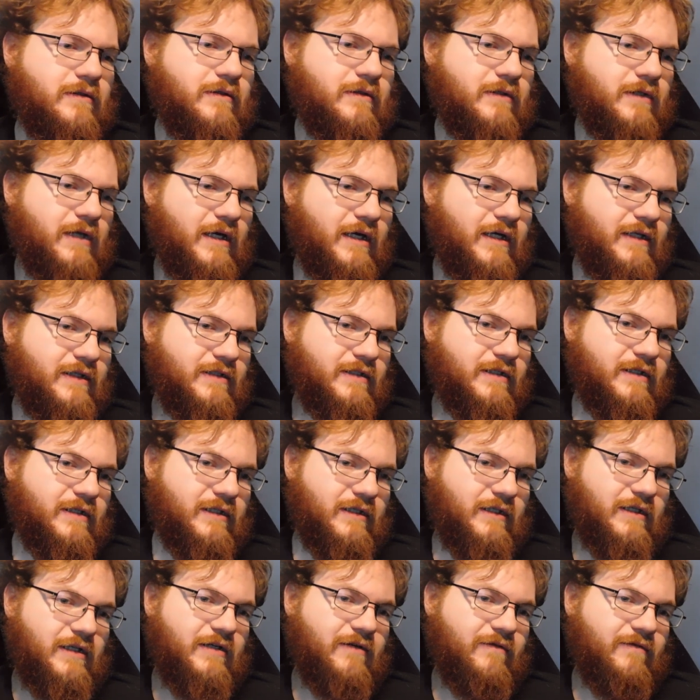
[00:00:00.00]
10,
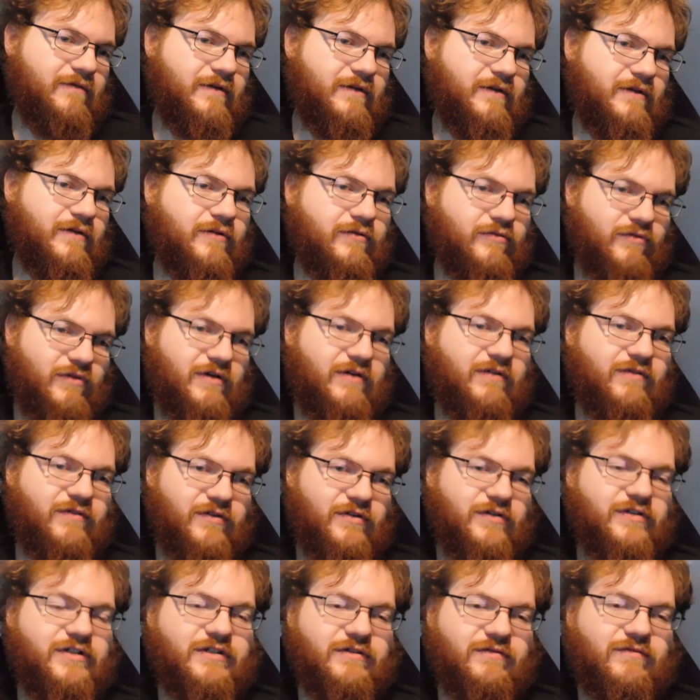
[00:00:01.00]
11, 12,
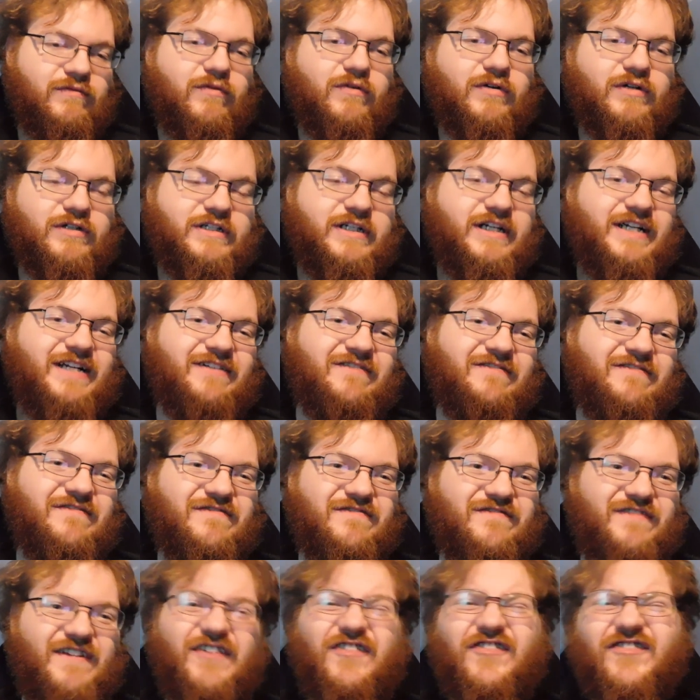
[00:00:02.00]
13, 14,
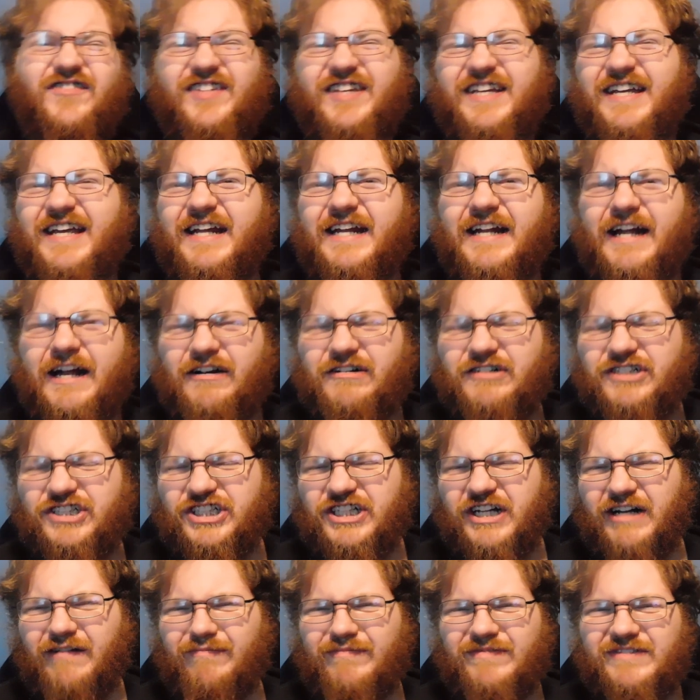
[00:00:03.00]
15
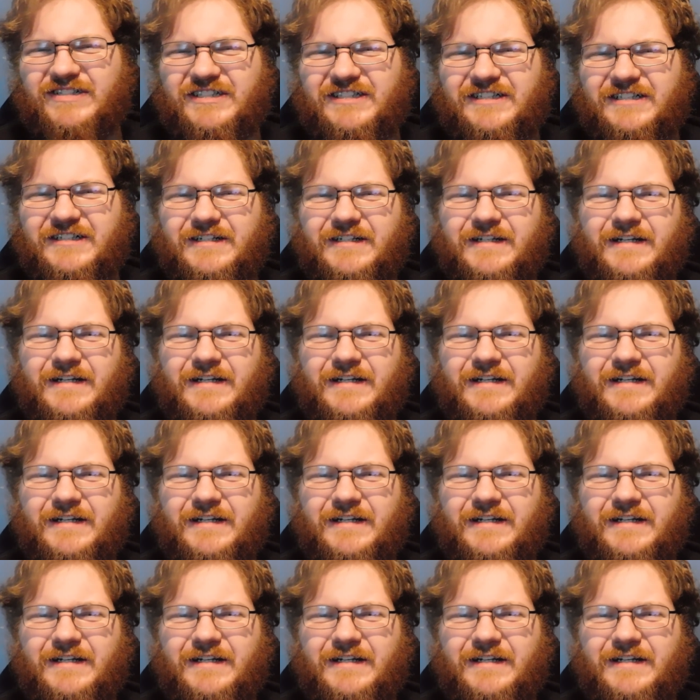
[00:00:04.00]
airships.